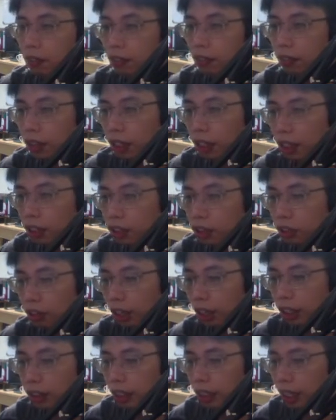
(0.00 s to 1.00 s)
Ayan. So
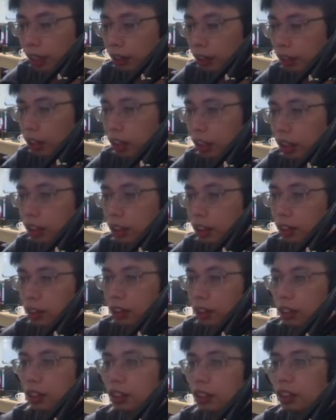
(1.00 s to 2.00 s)
Alt Enter.
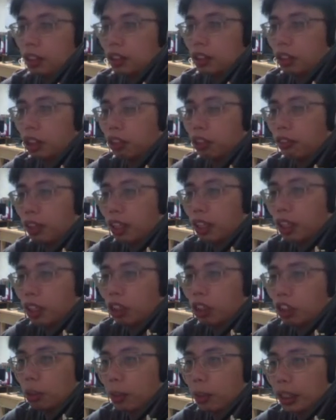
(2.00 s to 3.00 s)
So it will
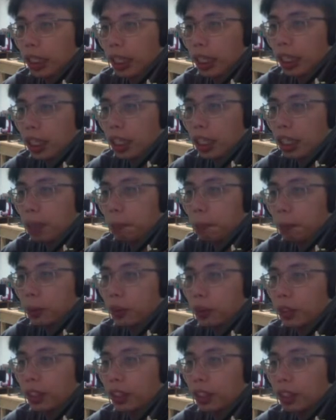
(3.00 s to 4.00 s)
automatically
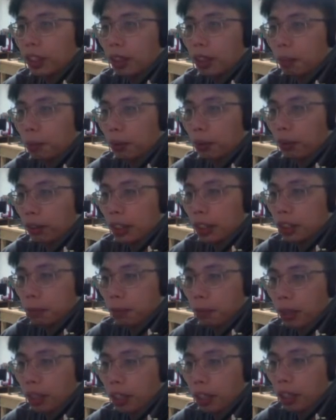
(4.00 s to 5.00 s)
import the progress
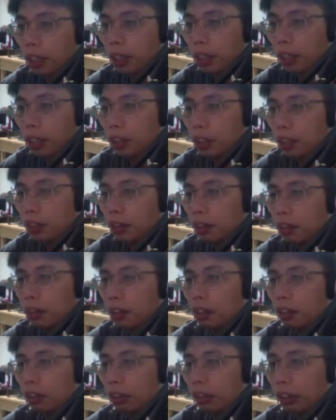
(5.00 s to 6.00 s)
bar here.
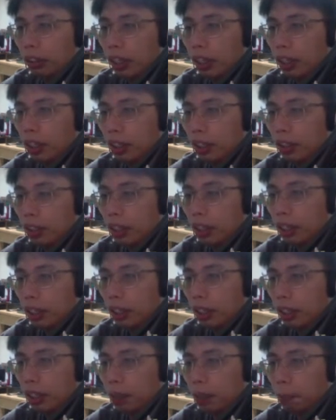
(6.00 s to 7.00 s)
Or you can
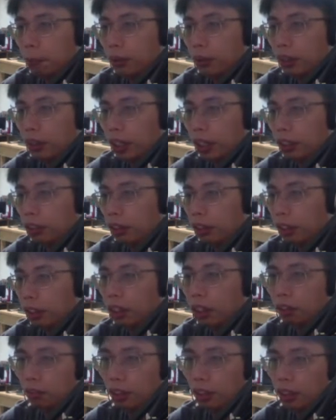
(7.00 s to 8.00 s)
directly import
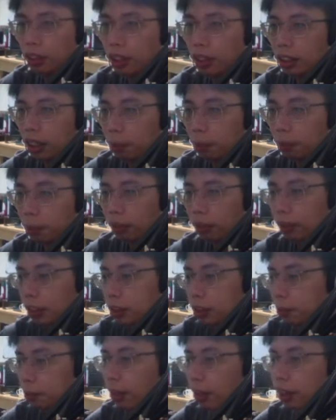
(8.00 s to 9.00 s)
Android.widget.progress
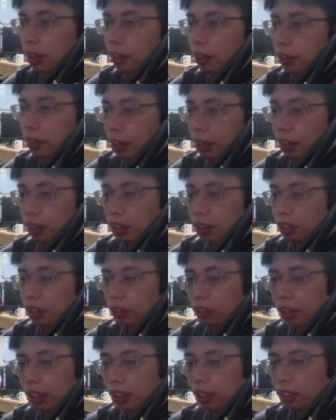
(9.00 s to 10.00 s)
bar. So
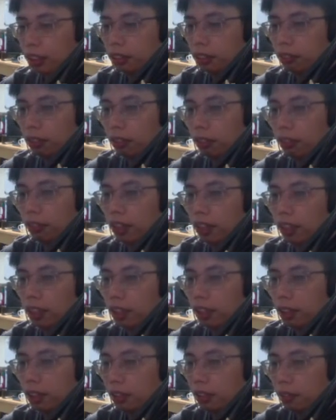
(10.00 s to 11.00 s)
next we
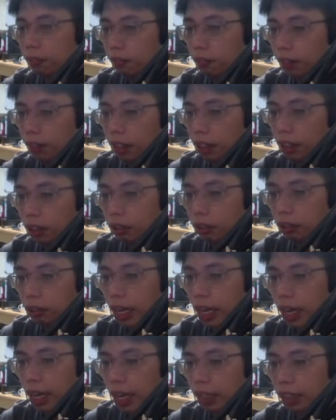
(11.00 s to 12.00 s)
will do the
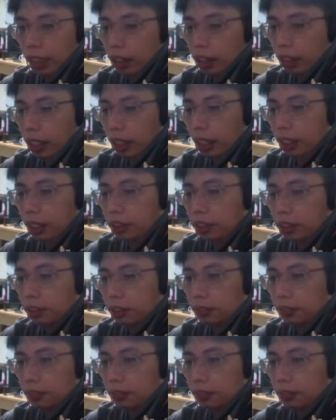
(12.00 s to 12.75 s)
edit text.